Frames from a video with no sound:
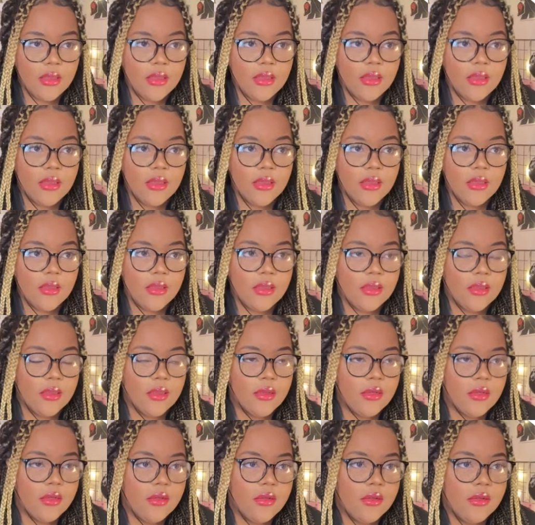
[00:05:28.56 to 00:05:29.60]

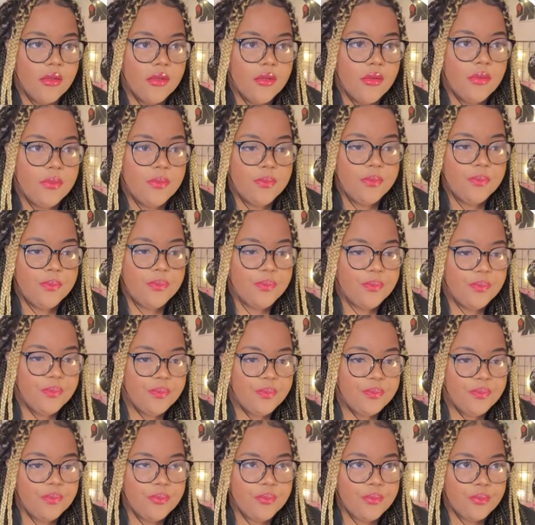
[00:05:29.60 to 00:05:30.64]

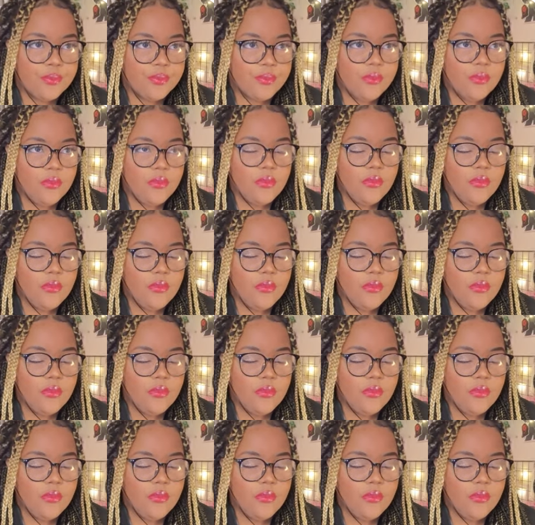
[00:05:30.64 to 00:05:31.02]
(silence)